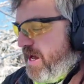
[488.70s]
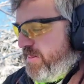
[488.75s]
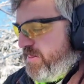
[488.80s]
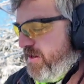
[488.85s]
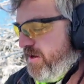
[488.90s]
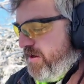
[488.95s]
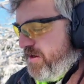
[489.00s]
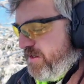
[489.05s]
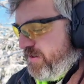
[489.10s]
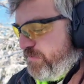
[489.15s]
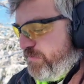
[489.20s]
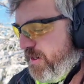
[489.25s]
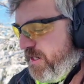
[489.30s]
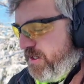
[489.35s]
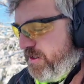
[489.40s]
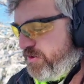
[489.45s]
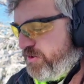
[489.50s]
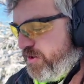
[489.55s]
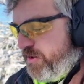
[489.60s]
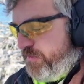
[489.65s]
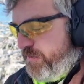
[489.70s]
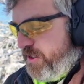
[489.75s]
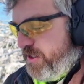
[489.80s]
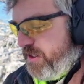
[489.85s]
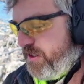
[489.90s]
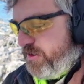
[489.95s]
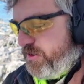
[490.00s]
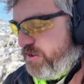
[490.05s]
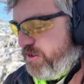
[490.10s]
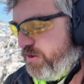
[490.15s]
I think, has been
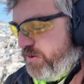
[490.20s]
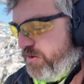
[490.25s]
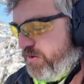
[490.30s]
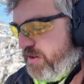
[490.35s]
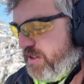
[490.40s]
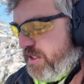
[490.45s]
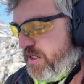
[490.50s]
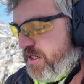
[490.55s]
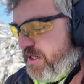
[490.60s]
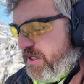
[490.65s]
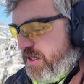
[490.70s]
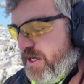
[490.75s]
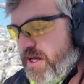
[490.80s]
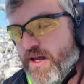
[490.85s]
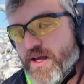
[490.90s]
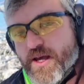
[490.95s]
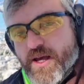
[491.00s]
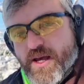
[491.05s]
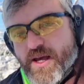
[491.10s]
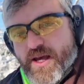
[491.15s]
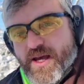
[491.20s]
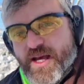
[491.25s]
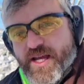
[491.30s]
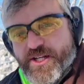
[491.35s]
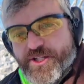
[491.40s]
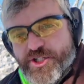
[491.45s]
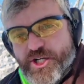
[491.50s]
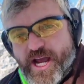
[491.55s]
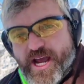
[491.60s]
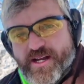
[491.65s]
attributed to the
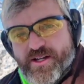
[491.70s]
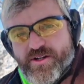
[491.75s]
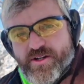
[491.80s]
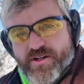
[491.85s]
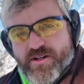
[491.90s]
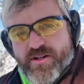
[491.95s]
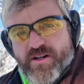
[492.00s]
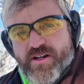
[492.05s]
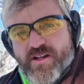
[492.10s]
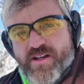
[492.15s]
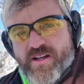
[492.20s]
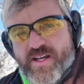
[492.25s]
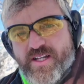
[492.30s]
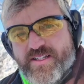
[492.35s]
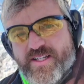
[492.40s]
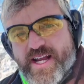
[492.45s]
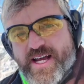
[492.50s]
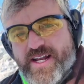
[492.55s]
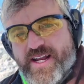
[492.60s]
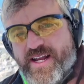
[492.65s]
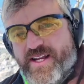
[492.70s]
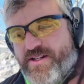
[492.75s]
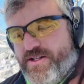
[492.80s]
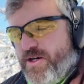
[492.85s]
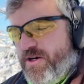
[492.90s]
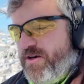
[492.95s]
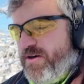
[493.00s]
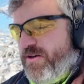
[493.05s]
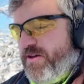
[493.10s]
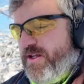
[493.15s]
ejector. It's got an
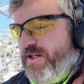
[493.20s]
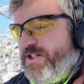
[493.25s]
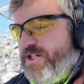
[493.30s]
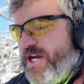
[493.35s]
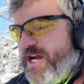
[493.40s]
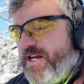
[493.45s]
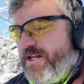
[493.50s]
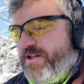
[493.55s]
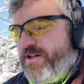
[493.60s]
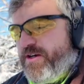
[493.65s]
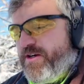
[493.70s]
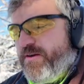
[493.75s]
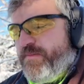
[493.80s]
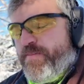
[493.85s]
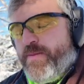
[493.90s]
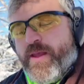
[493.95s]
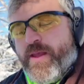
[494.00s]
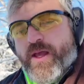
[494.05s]
internal ejector.